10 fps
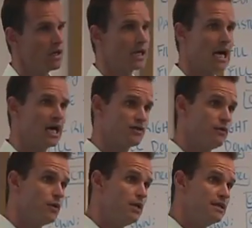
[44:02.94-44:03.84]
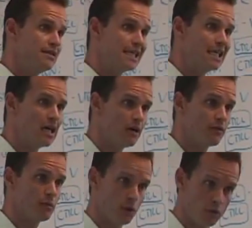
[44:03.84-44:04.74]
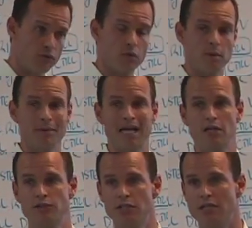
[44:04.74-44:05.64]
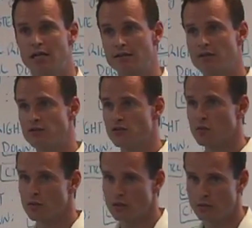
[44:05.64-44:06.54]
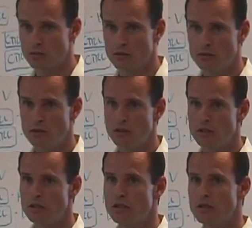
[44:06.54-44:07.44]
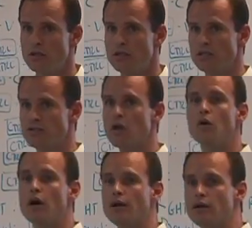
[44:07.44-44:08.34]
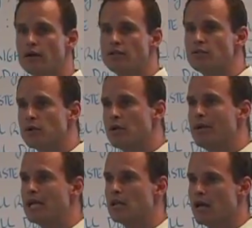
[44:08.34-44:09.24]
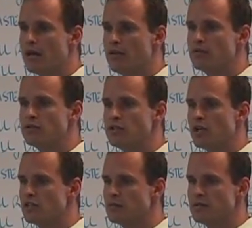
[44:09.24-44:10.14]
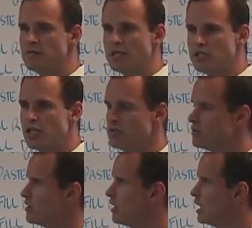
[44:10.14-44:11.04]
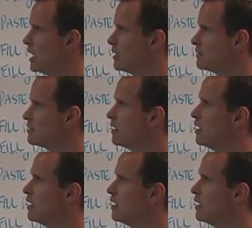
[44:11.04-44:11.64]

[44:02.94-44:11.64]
Cash flow needs to key off the pro forma balance sheet, not the historical, and so on. All right, so we're going to make a lot of those adjustments, make changes to the links.